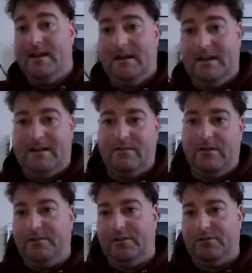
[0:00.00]
let you
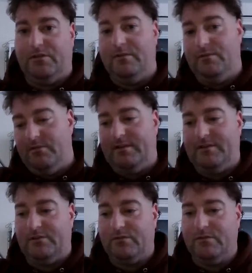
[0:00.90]
unsubscribe and
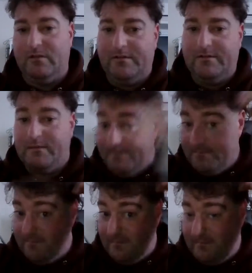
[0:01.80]
resubscribe."
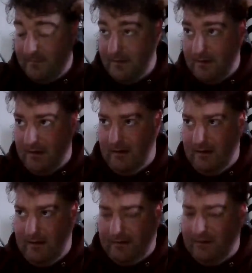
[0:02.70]

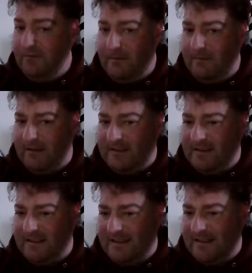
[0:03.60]
I do remember
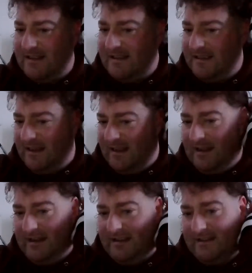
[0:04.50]

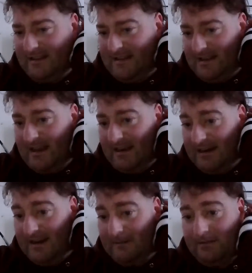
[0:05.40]
uh, that
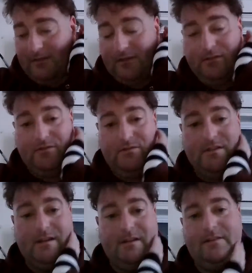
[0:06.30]
did happen
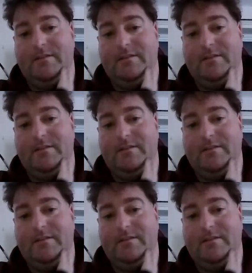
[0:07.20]
to